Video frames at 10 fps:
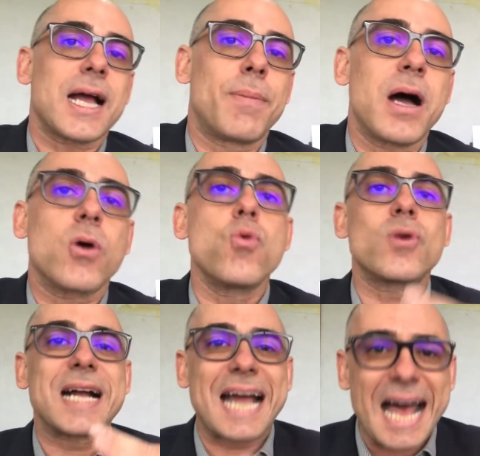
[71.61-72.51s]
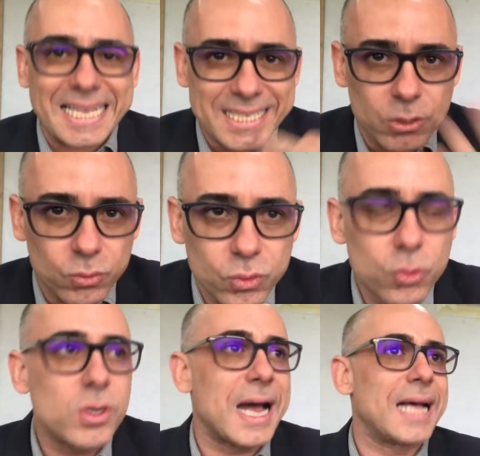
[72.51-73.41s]
Tonsil stones or
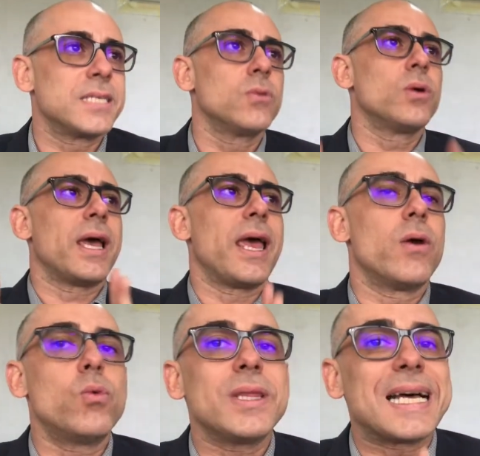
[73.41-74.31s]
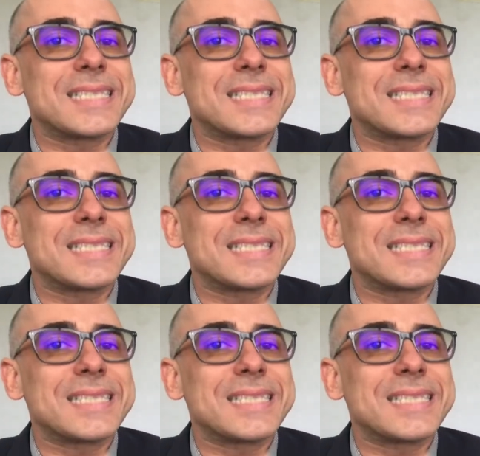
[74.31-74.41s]
caseous tonsillitis